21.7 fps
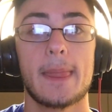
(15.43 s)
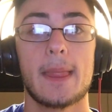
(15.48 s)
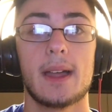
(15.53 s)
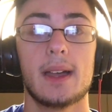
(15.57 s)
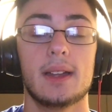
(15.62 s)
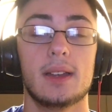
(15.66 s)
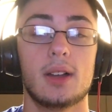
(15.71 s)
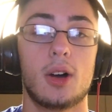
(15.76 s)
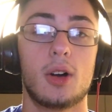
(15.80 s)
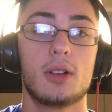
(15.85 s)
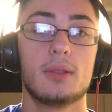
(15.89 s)

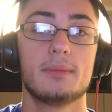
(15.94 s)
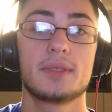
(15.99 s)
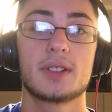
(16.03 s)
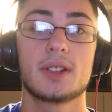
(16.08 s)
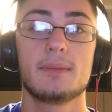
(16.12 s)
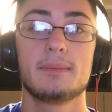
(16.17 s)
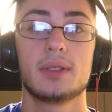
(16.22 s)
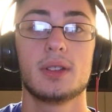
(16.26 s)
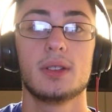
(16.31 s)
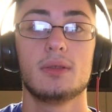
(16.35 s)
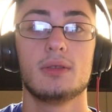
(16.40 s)
It harms
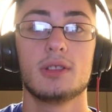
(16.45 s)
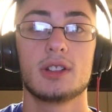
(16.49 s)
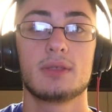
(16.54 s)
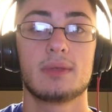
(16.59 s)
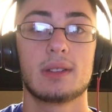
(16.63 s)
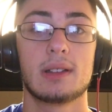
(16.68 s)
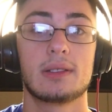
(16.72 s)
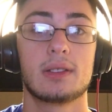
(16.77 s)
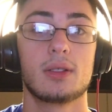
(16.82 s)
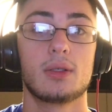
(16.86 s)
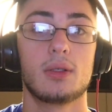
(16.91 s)
computers
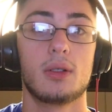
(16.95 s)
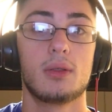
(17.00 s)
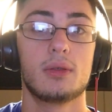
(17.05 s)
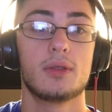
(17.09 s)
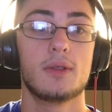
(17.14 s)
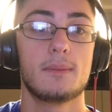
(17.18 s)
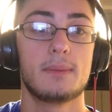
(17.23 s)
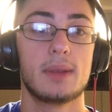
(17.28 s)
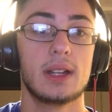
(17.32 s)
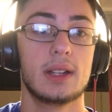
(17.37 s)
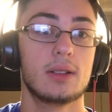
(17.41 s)
without the
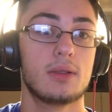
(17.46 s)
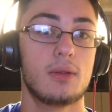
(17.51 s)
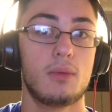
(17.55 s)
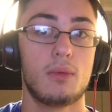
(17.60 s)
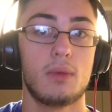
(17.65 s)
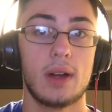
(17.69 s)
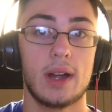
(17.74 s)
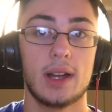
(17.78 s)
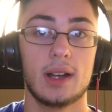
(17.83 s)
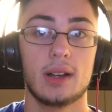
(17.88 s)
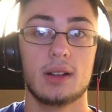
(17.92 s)
owner being
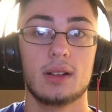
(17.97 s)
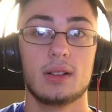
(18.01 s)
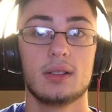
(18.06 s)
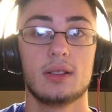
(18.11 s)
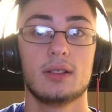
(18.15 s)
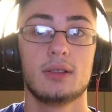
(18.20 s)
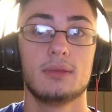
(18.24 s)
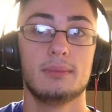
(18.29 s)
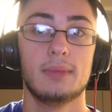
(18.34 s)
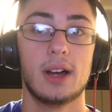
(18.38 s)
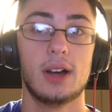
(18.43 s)
aware.
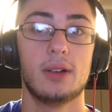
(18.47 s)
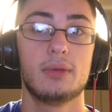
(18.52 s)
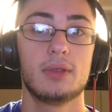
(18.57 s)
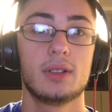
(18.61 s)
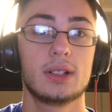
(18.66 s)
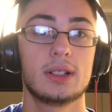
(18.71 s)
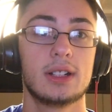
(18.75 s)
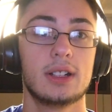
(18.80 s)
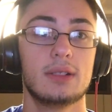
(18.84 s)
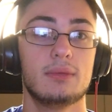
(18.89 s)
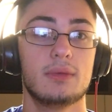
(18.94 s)

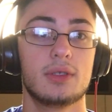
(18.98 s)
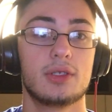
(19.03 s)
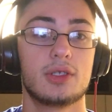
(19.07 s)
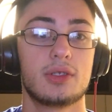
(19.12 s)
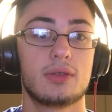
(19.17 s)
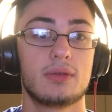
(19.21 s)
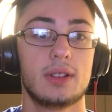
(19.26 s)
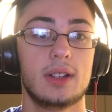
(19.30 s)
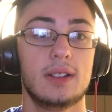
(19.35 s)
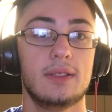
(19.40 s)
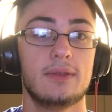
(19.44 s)
Malware can
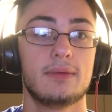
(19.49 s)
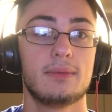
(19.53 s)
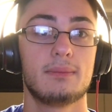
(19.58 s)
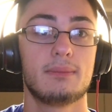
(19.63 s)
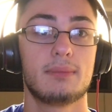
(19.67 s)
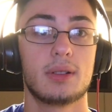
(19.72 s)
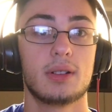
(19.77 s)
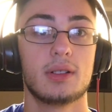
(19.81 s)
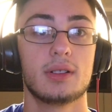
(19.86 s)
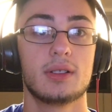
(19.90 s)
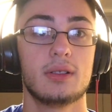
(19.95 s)
retrieve
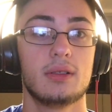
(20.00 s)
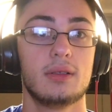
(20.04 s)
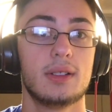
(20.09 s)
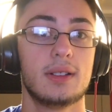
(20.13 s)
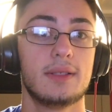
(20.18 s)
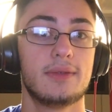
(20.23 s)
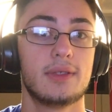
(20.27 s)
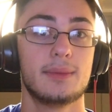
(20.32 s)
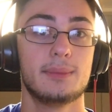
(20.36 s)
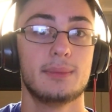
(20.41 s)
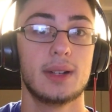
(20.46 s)
personal
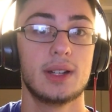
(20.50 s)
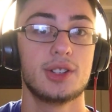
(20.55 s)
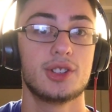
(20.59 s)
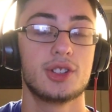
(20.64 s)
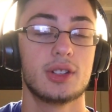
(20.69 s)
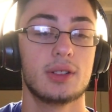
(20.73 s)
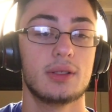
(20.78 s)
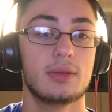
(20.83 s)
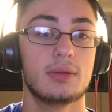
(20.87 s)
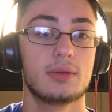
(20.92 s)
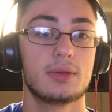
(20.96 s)

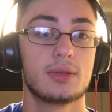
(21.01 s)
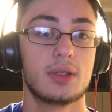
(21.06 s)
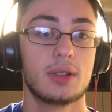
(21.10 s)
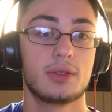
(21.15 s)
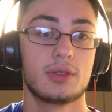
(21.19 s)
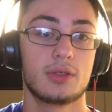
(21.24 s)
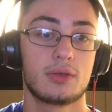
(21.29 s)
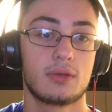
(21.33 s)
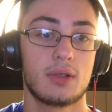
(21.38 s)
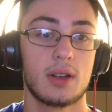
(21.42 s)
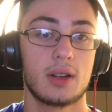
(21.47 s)
information, such
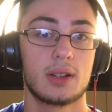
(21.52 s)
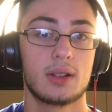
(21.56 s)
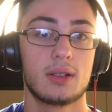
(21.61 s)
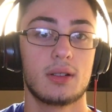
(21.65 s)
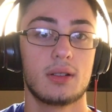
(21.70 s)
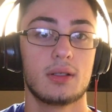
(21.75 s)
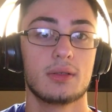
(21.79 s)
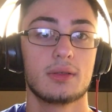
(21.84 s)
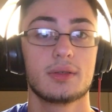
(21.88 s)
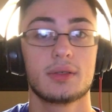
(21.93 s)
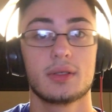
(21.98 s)
as credit
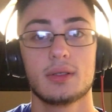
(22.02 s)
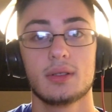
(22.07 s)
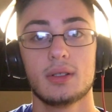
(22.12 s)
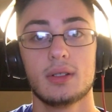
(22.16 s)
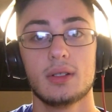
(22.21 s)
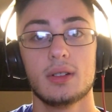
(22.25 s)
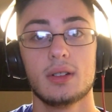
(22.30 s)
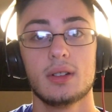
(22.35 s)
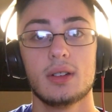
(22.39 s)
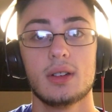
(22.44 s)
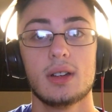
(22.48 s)
cards.
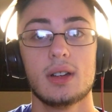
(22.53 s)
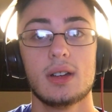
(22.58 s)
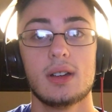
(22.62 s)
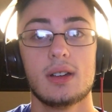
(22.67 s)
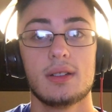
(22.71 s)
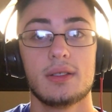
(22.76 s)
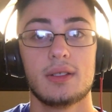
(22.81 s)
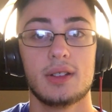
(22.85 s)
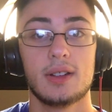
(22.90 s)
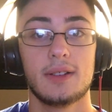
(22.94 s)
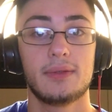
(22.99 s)

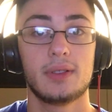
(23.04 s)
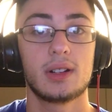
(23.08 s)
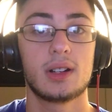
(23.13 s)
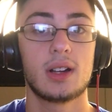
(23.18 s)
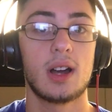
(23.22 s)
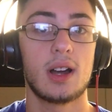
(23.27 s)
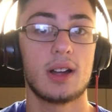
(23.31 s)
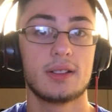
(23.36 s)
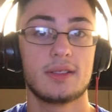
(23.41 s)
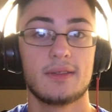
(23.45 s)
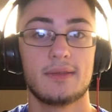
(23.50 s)
The different
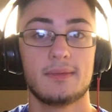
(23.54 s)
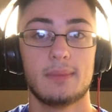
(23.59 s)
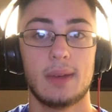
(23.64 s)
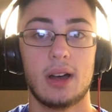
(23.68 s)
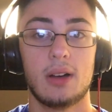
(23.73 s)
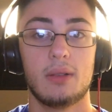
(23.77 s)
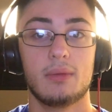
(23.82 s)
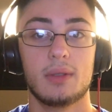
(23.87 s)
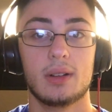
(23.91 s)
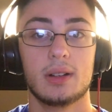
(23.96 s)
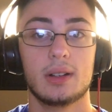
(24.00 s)
kinds of
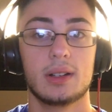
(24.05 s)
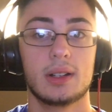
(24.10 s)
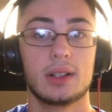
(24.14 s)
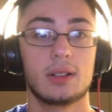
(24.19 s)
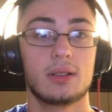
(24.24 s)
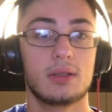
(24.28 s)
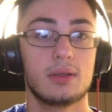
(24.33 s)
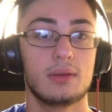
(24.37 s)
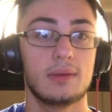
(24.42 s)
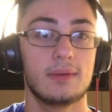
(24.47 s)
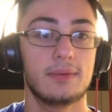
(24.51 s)
malware
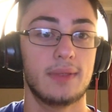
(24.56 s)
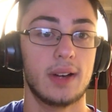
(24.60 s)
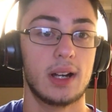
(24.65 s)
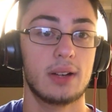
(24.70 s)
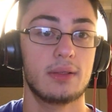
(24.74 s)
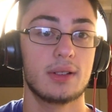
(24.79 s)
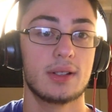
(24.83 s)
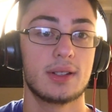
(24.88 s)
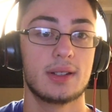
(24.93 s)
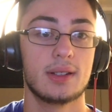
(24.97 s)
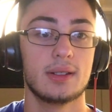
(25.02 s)
include
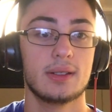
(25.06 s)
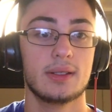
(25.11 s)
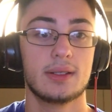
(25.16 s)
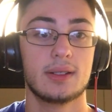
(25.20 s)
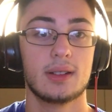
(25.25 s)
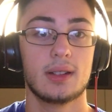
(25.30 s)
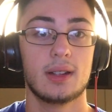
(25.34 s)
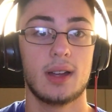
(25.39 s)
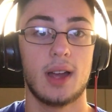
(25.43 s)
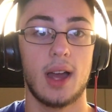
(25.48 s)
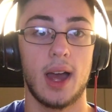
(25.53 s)
viruses,
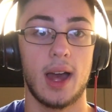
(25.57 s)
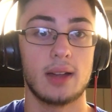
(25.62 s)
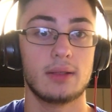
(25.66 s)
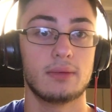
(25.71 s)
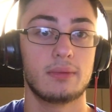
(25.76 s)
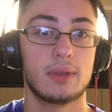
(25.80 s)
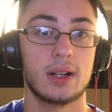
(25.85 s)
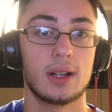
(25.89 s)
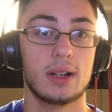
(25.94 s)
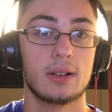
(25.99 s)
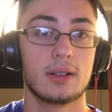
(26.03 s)

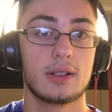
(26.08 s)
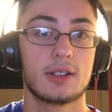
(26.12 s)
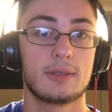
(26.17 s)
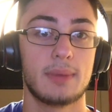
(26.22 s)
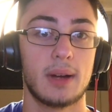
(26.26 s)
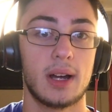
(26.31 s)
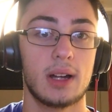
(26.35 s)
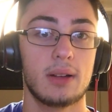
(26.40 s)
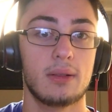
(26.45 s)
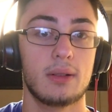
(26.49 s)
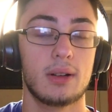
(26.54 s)
adware,
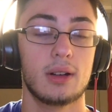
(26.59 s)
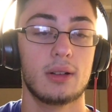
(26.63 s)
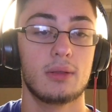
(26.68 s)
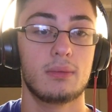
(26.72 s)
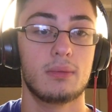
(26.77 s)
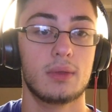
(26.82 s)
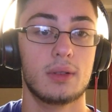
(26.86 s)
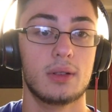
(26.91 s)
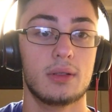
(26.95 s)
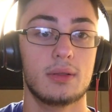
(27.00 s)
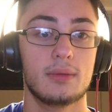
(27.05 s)
spyware,
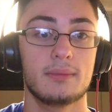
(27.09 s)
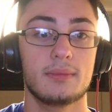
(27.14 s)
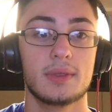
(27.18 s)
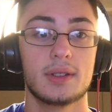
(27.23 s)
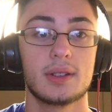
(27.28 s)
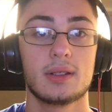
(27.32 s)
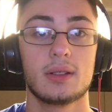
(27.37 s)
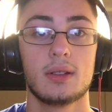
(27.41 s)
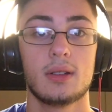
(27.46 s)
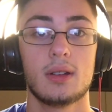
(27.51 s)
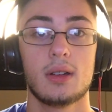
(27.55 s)

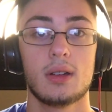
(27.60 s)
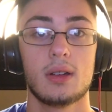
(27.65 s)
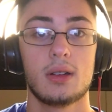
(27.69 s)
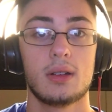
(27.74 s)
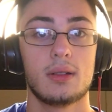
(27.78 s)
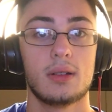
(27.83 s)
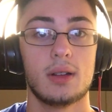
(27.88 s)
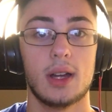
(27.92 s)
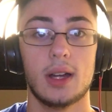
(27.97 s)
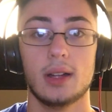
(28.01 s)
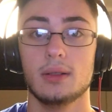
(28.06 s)
worms,
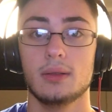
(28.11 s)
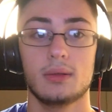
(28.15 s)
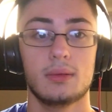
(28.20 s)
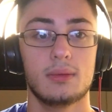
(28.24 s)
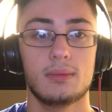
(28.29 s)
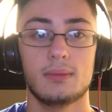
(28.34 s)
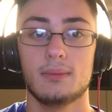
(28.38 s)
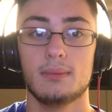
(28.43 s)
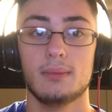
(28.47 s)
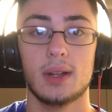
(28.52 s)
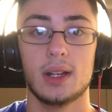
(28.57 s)
and
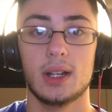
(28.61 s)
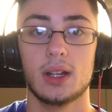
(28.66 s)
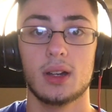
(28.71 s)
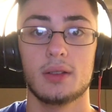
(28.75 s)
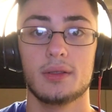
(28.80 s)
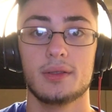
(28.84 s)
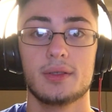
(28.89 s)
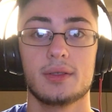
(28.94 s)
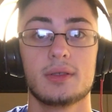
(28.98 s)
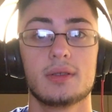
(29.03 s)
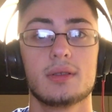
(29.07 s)
many
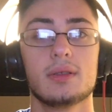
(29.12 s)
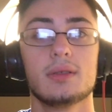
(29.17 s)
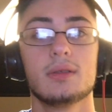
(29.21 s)
others.